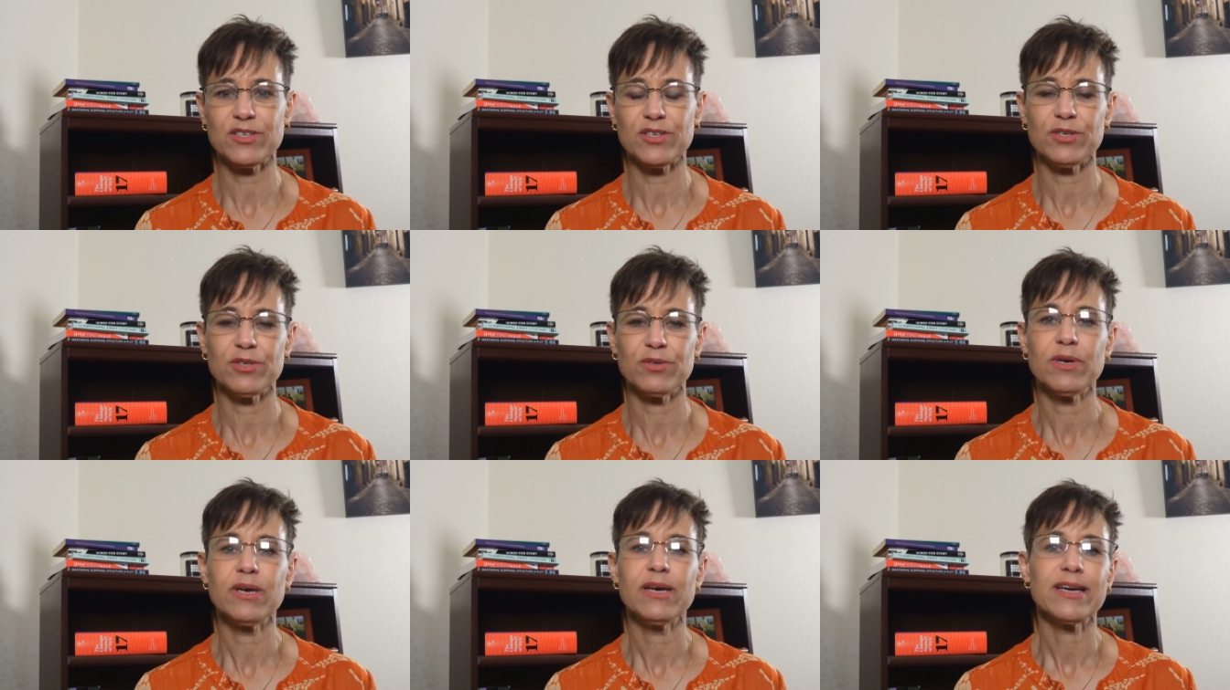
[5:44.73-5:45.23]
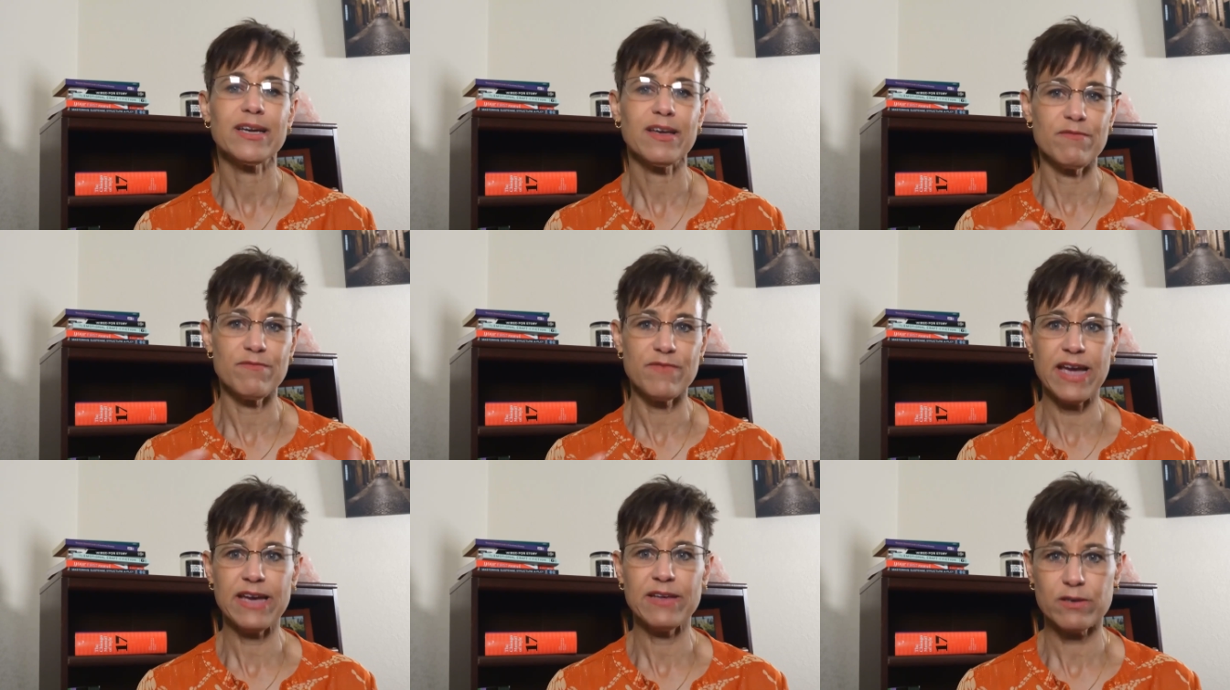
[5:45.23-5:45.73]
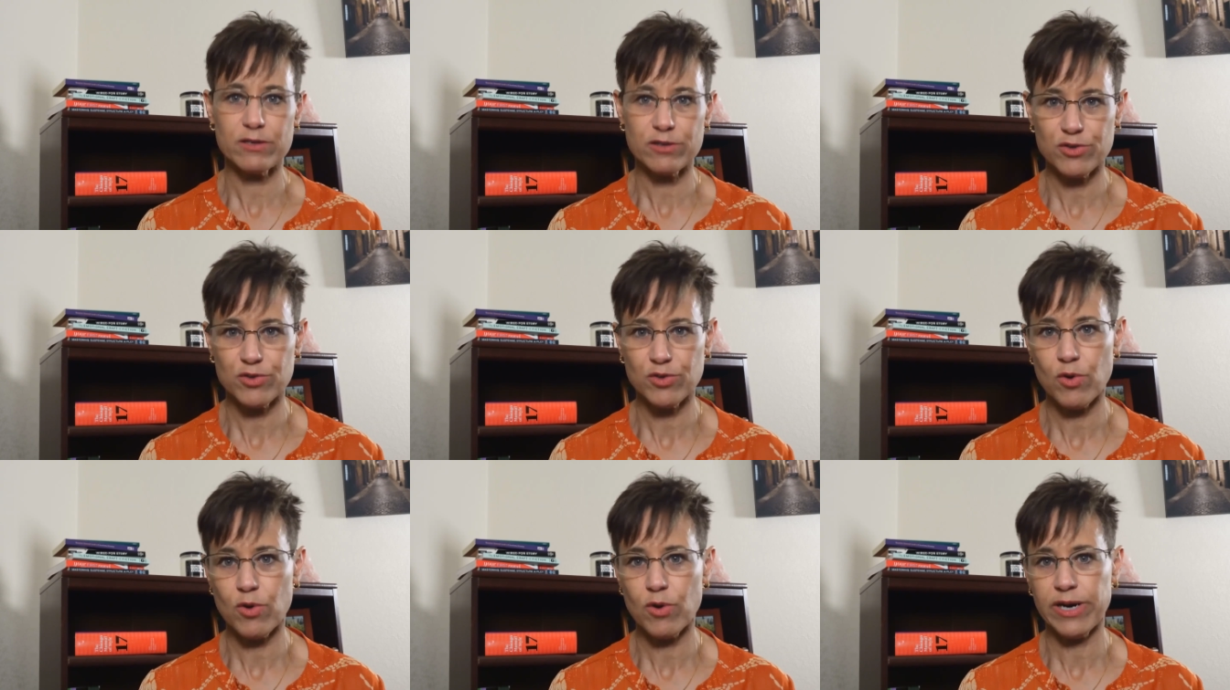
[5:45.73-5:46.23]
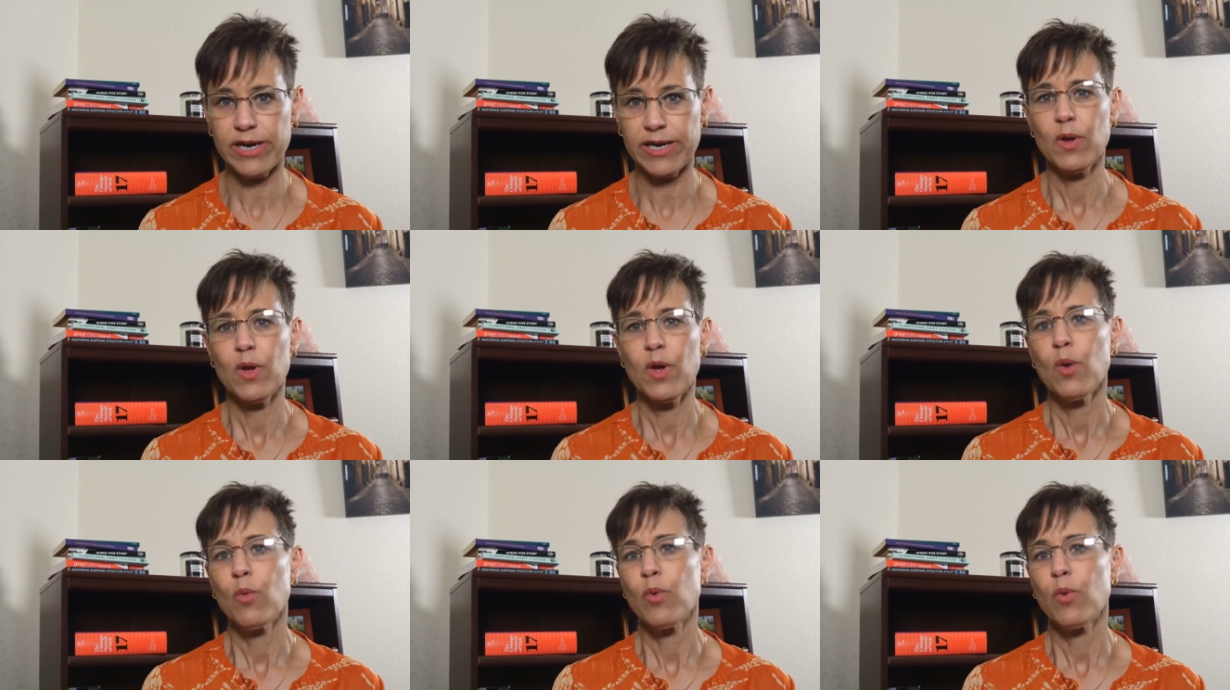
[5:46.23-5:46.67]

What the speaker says: to convey their story.